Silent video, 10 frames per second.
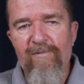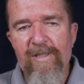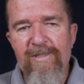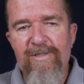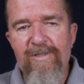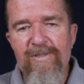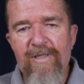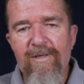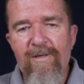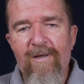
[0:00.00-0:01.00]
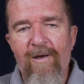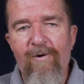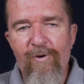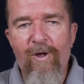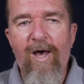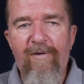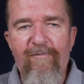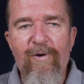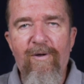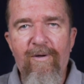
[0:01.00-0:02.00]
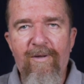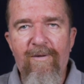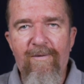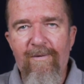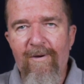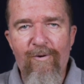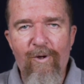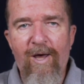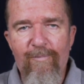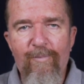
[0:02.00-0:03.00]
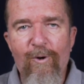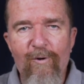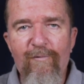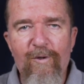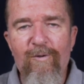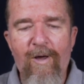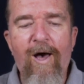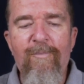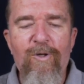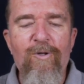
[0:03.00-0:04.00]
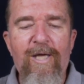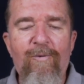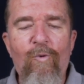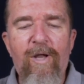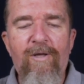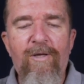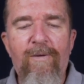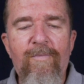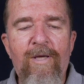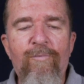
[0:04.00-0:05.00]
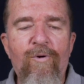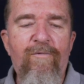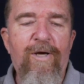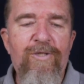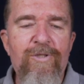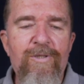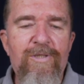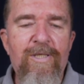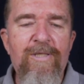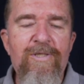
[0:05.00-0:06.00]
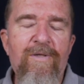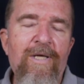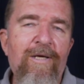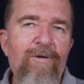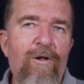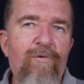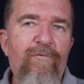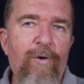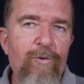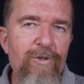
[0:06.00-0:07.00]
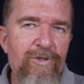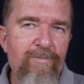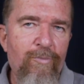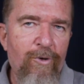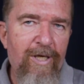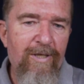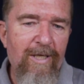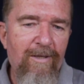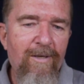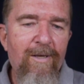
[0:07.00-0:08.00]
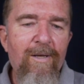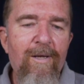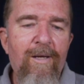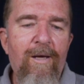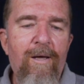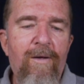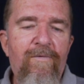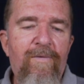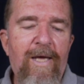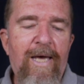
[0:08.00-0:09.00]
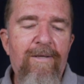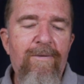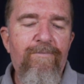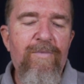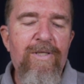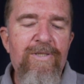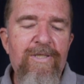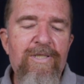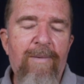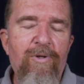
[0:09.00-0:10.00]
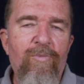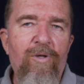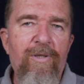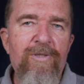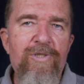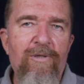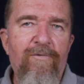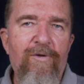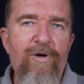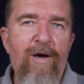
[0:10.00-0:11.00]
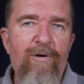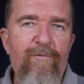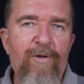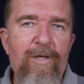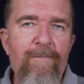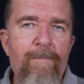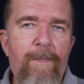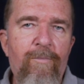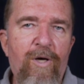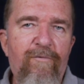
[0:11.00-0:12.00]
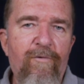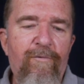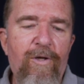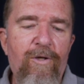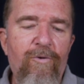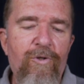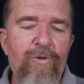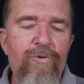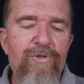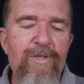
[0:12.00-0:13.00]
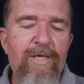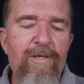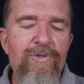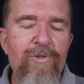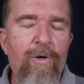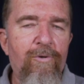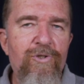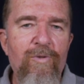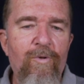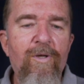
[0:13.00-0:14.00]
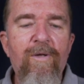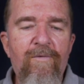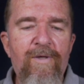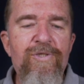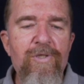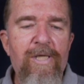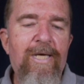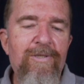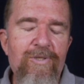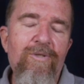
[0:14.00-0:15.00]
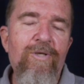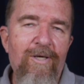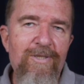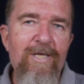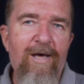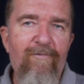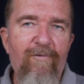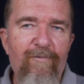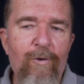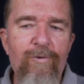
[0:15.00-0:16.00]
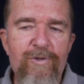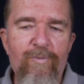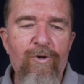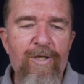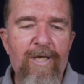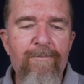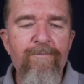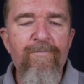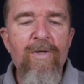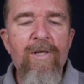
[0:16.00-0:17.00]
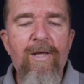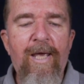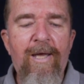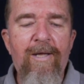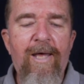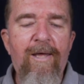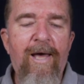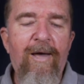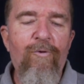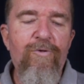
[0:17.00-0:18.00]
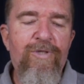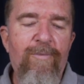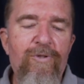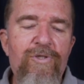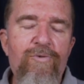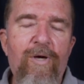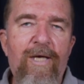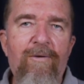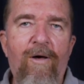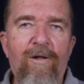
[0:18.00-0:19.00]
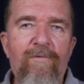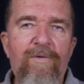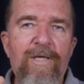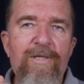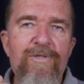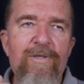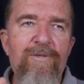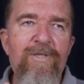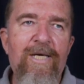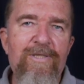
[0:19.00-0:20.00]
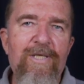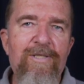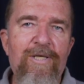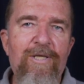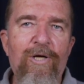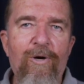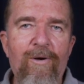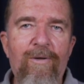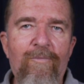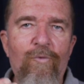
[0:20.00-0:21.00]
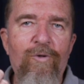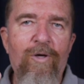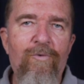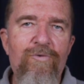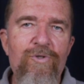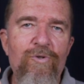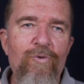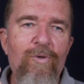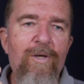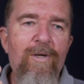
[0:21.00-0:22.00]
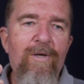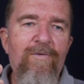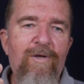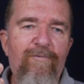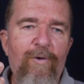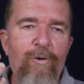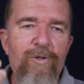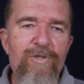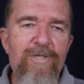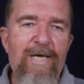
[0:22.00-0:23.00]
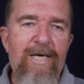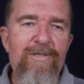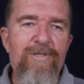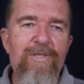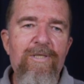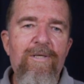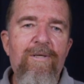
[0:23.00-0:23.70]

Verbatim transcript: lenses are not uh, are not perfect optically. And one of the imperfections is a thing called focus breathing uh, that is acceptable in still photography, but for video use, it is noticeable. This lens does have focus breathing, and I will demonstrate all of these uh, tests I did here, and we'll go to the focus test,